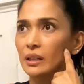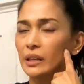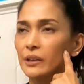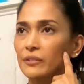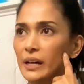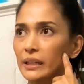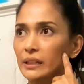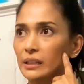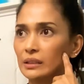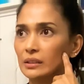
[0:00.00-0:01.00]
if I
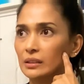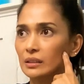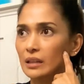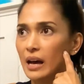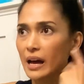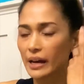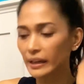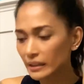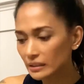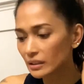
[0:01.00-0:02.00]
can
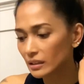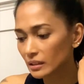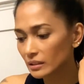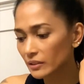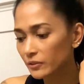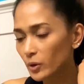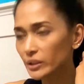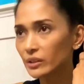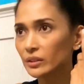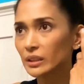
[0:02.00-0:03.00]
hide the
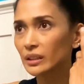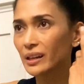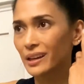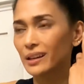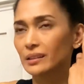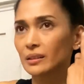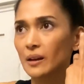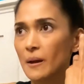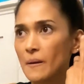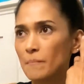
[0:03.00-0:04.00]
43 and
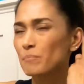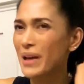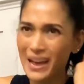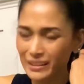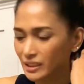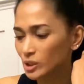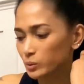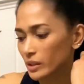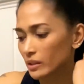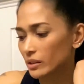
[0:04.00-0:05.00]
manage
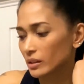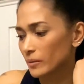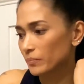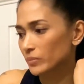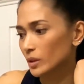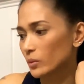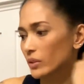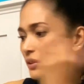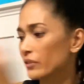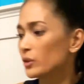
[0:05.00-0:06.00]
with
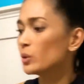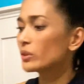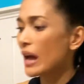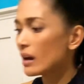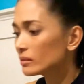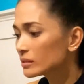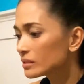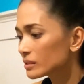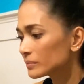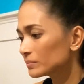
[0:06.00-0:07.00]
a few
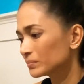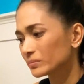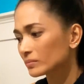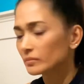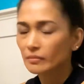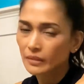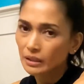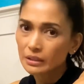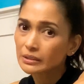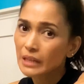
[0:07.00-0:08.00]
rounds,
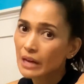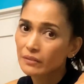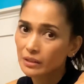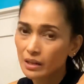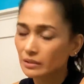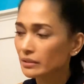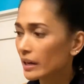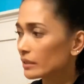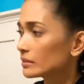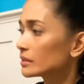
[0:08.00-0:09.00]
it doesn't have a lot of
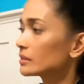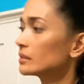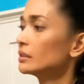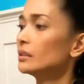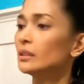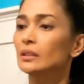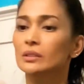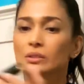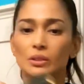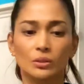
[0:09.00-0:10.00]
rounds.
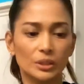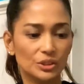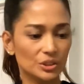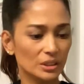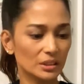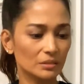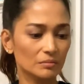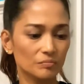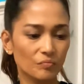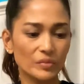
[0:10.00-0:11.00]
So it just
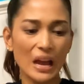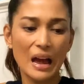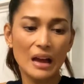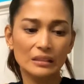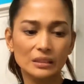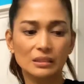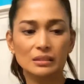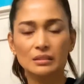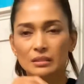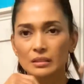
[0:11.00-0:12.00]
has
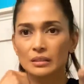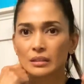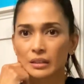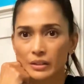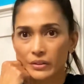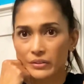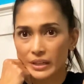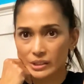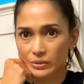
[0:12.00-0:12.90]
this